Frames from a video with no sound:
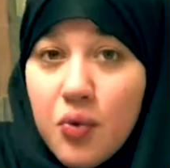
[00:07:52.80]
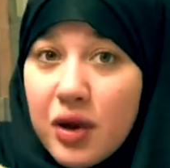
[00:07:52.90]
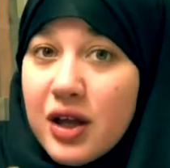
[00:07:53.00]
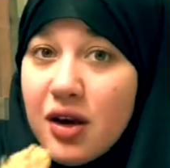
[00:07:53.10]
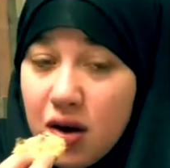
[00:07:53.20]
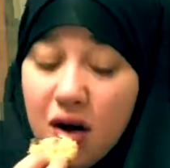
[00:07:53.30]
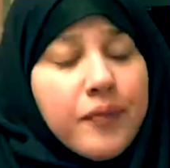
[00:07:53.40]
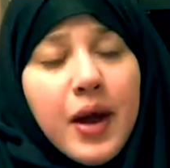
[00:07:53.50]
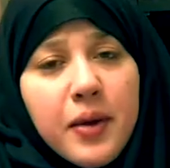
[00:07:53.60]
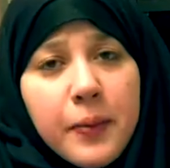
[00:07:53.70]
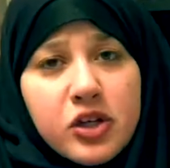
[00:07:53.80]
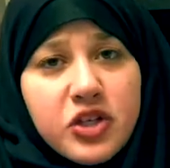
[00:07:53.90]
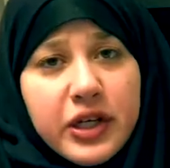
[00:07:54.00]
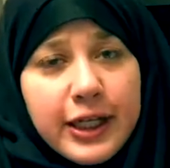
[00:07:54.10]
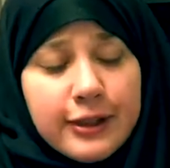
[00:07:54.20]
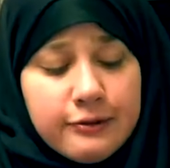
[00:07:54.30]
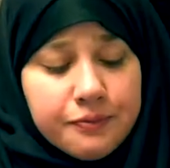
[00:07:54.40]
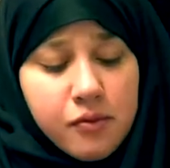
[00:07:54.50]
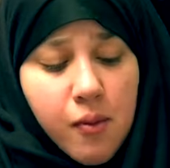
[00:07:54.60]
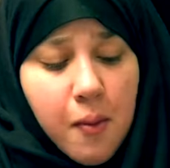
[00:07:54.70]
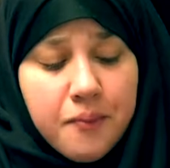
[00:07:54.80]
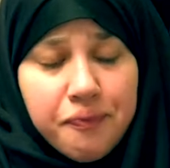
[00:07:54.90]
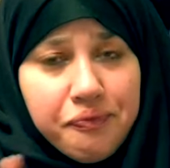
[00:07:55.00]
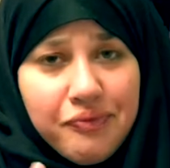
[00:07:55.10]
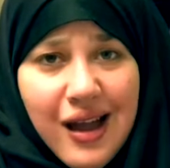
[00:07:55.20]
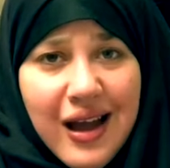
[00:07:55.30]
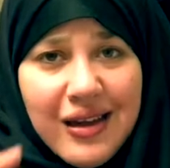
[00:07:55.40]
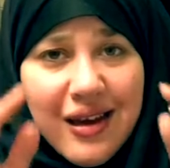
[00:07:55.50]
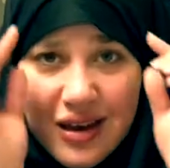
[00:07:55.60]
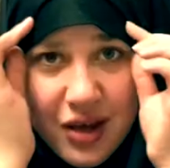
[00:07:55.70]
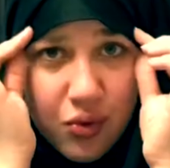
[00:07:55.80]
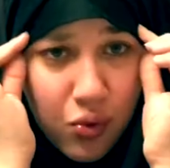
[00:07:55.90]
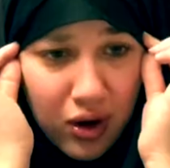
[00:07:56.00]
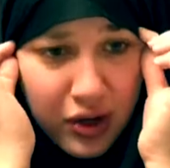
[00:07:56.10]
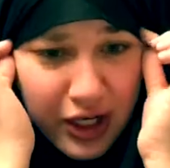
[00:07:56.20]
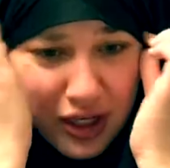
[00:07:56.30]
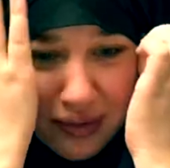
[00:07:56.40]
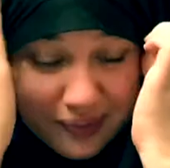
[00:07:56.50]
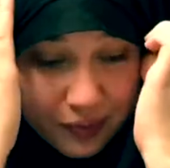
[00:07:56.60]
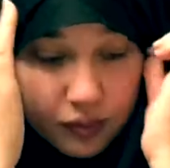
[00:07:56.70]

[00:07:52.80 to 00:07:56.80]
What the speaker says: really good. Now, me personally, I can't eat raw cookie dough.